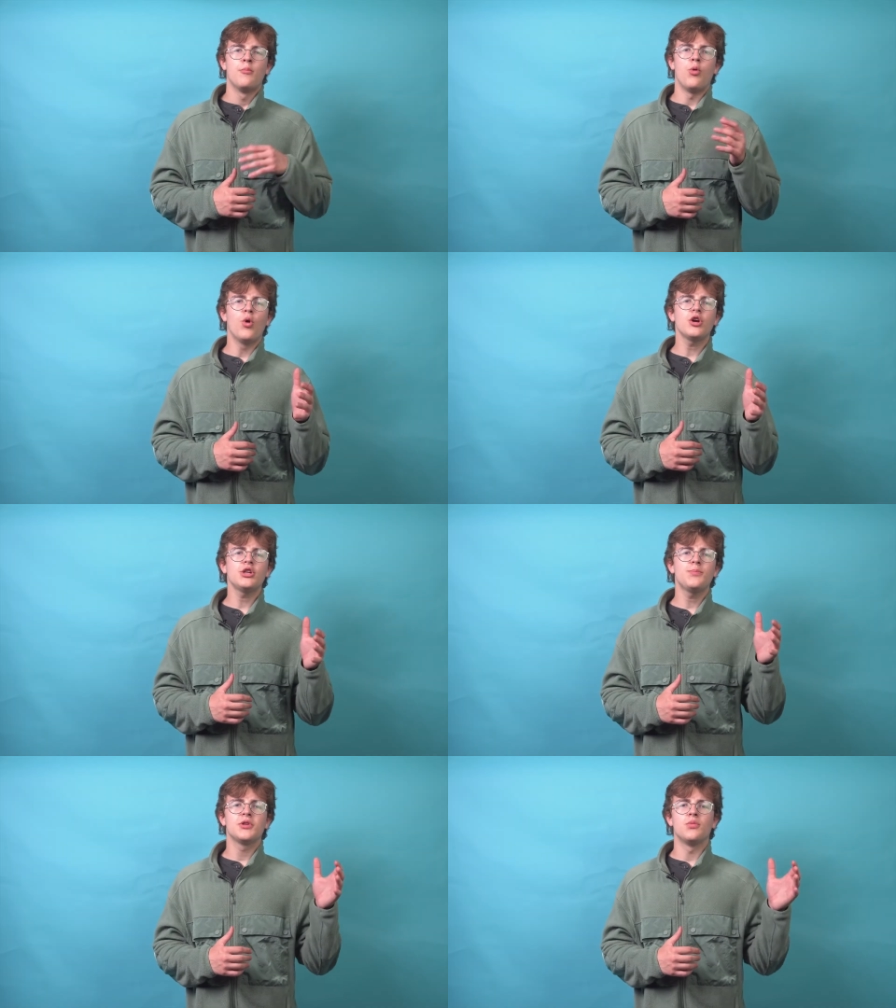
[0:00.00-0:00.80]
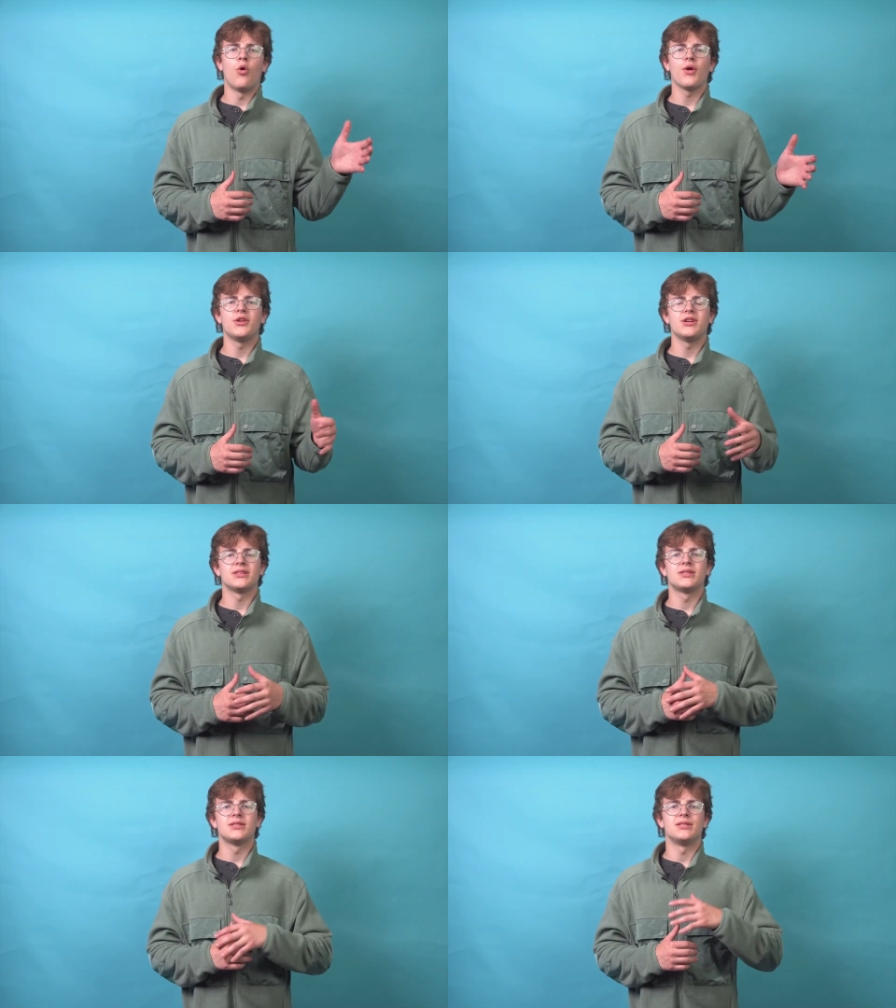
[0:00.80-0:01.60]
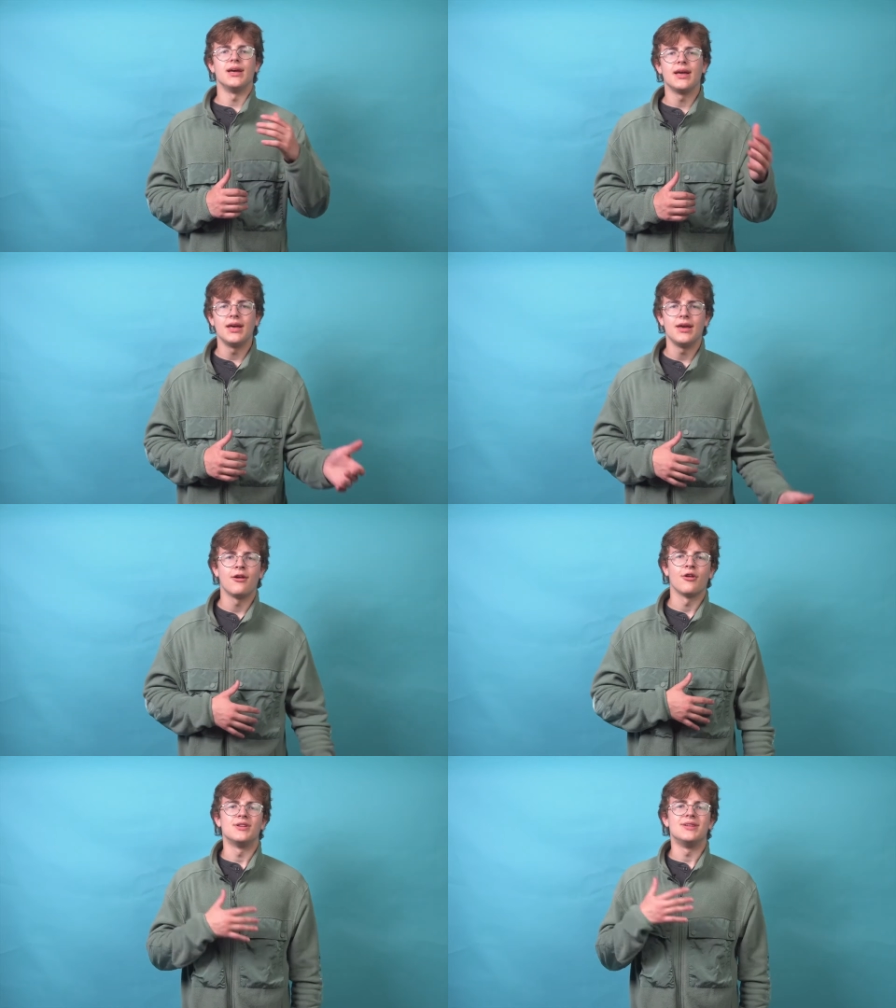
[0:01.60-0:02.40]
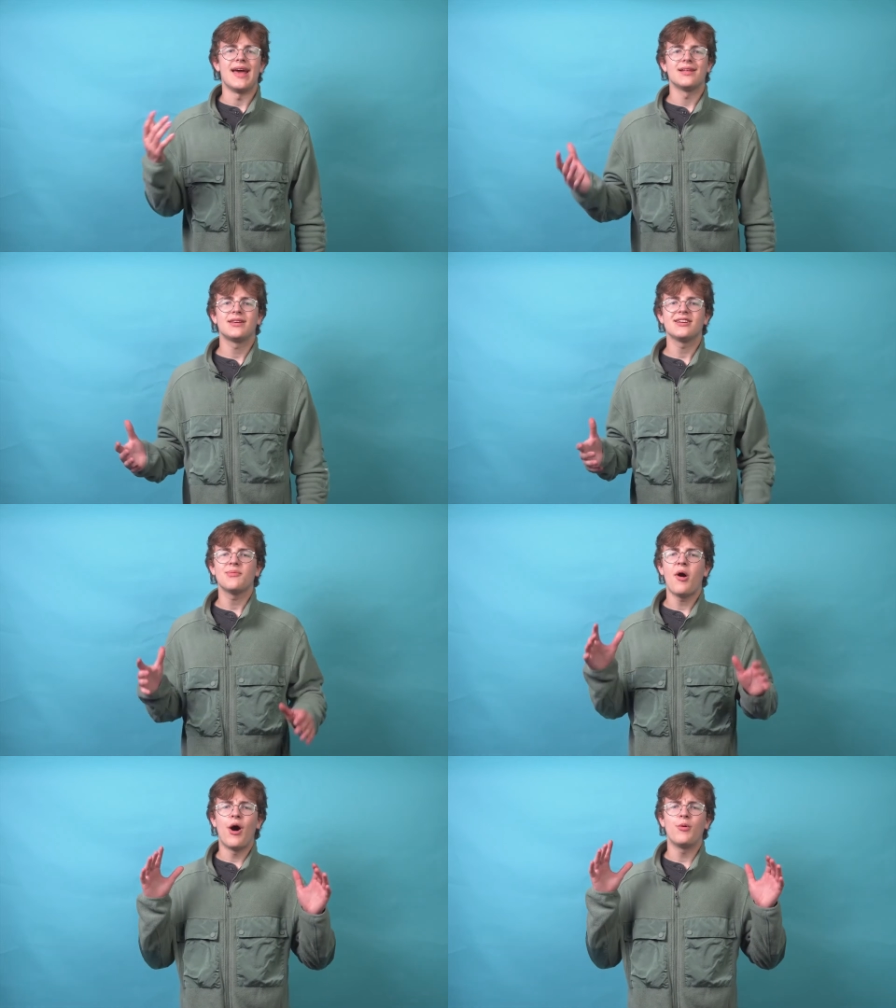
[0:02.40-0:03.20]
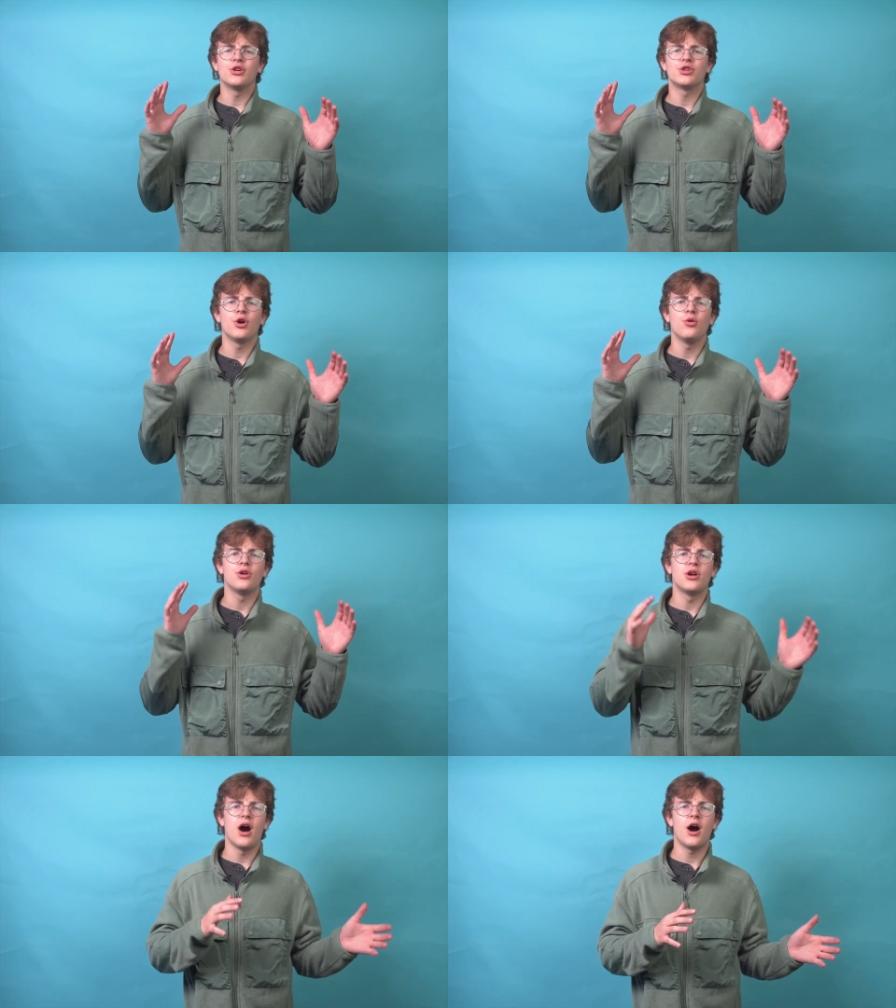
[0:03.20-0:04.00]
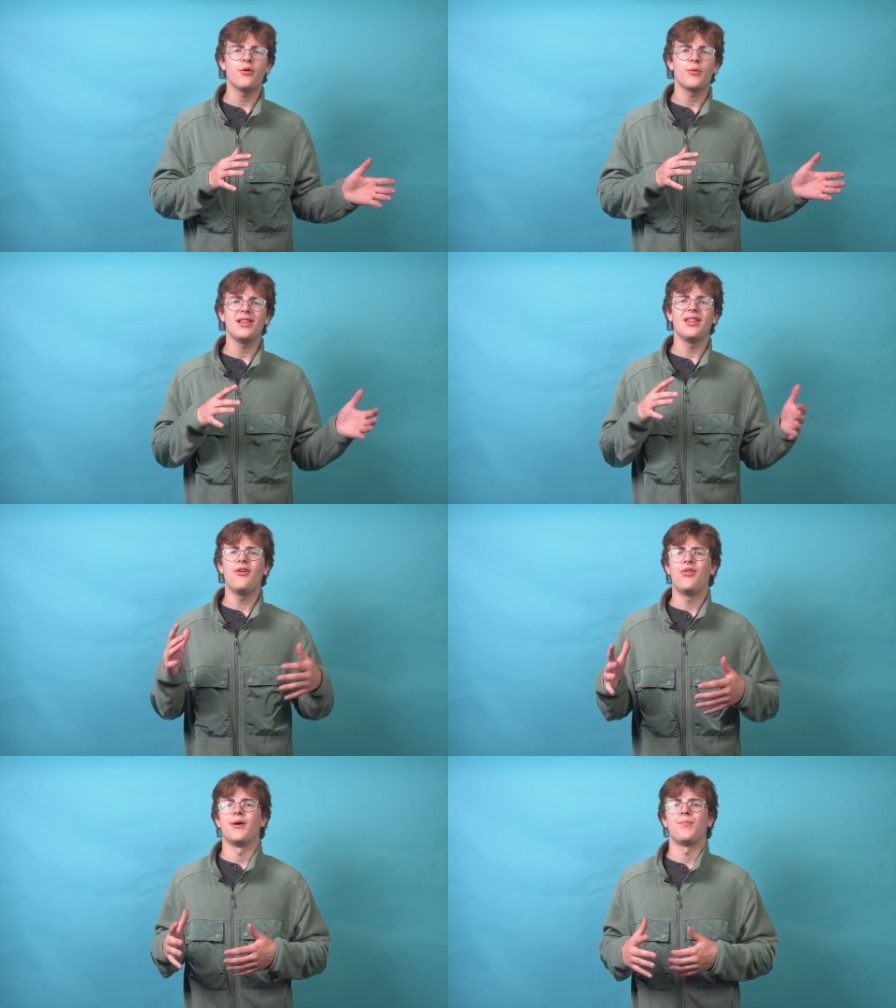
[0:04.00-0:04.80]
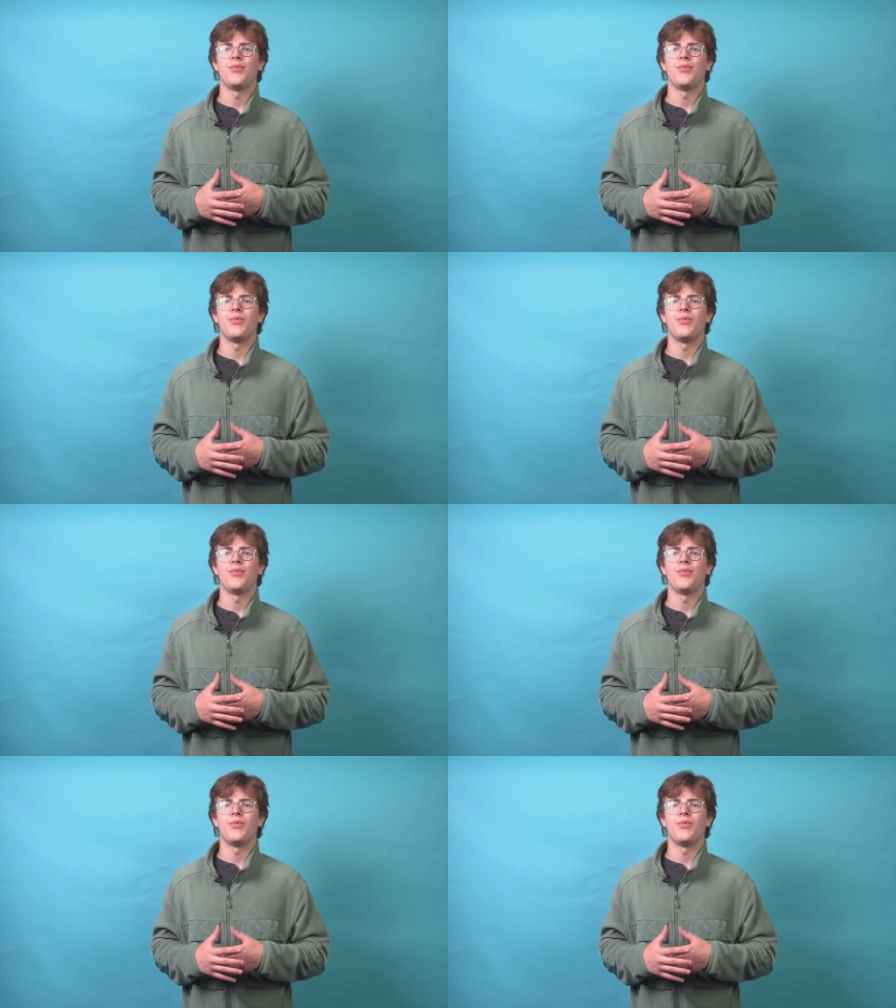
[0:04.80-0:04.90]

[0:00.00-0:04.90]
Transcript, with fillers: But worship is more than just singing or dancing, it's about how we show God we love Him.